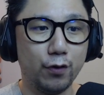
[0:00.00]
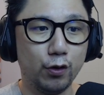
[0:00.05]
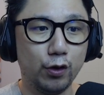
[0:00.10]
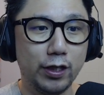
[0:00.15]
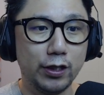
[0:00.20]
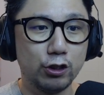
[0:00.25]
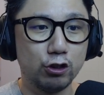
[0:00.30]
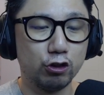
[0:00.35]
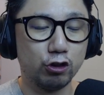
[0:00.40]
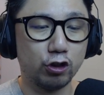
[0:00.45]

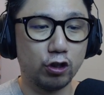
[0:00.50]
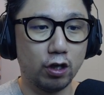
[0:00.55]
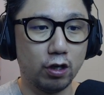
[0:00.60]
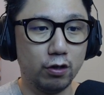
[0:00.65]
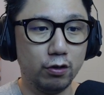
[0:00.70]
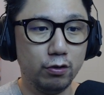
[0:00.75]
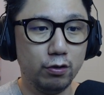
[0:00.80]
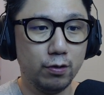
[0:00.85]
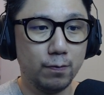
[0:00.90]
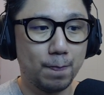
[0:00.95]
Legion
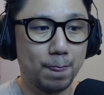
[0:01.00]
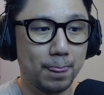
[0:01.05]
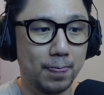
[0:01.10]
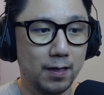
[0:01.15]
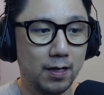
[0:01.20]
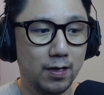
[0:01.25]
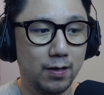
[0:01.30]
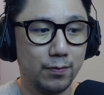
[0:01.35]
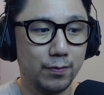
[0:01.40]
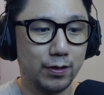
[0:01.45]
Go.
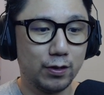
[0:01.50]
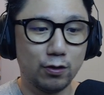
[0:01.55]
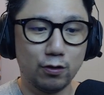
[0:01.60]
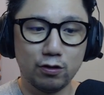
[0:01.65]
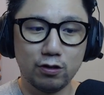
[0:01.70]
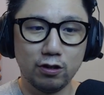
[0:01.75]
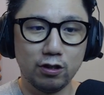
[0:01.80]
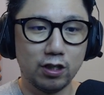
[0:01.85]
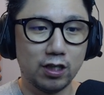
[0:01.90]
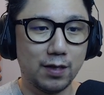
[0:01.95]
We talk
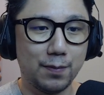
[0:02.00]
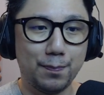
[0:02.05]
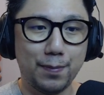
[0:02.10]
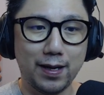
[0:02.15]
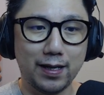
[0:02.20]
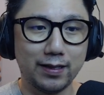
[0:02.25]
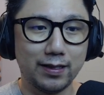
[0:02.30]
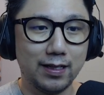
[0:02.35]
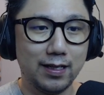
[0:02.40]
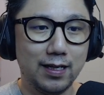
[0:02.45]
a lot
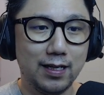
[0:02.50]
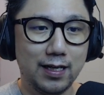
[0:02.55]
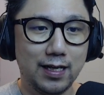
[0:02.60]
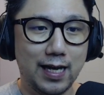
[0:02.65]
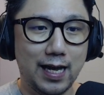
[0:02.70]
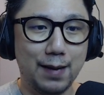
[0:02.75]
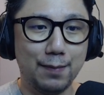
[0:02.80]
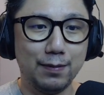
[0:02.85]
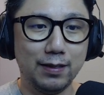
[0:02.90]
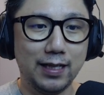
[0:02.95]
about
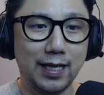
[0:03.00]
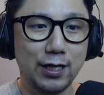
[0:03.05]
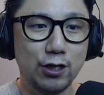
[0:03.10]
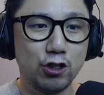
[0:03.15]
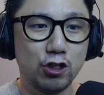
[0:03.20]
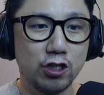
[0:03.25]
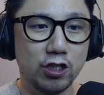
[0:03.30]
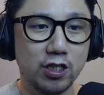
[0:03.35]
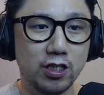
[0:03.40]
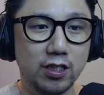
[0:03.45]

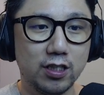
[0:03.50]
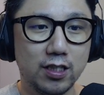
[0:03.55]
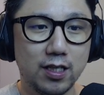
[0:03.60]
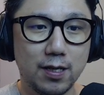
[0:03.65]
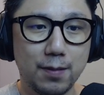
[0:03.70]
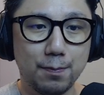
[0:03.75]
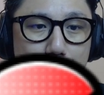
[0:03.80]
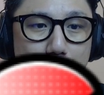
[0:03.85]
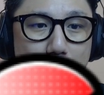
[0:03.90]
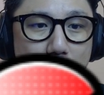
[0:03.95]
emulation,
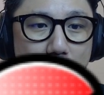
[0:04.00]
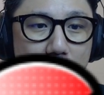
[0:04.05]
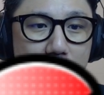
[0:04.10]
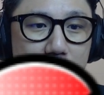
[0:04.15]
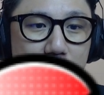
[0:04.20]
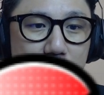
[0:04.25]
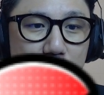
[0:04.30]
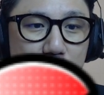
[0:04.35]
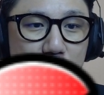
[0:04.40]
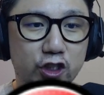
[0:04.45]

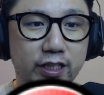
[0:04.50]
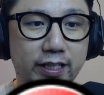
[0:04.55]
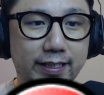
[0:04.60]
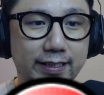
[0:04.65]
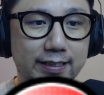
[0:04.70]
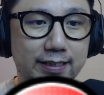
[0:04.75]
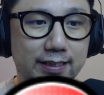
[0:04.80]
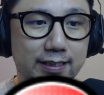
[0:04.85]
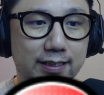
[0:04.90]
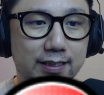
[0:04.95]
mods,
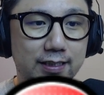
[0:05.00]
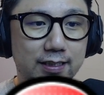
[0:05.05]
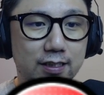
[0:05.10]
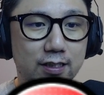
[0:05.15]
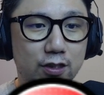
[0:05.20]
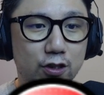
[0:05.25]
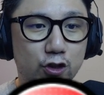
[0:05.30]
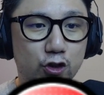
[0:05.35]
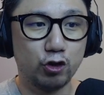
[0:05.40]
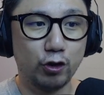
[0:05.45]
cheats,
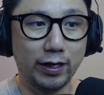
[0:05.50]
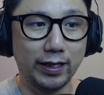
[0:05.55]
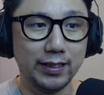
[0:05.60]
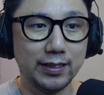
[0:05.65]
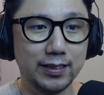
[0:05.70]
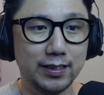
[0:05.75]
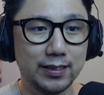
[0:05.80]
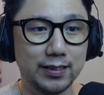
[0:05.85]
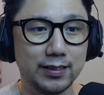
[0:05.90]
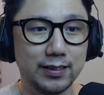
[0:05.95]

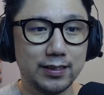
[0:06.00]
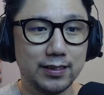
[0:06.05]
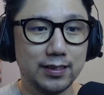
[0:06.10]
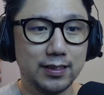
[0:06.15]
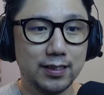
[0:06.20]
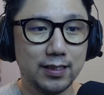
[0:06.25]
trainers,